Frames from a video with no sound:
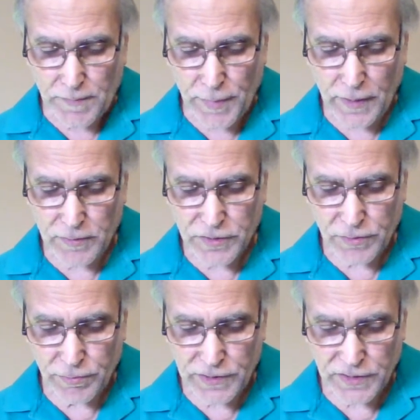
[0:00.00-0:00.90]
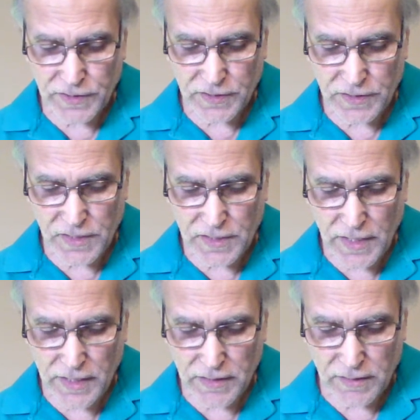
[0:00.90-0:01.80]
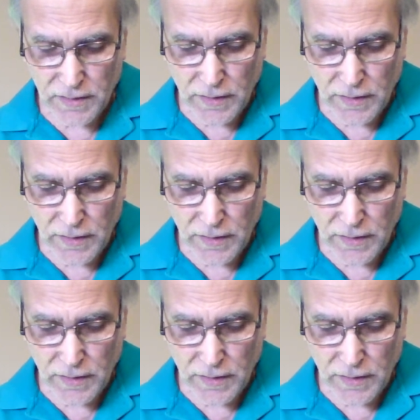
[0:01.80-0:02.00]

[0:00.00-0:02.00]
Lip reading: Bears 368.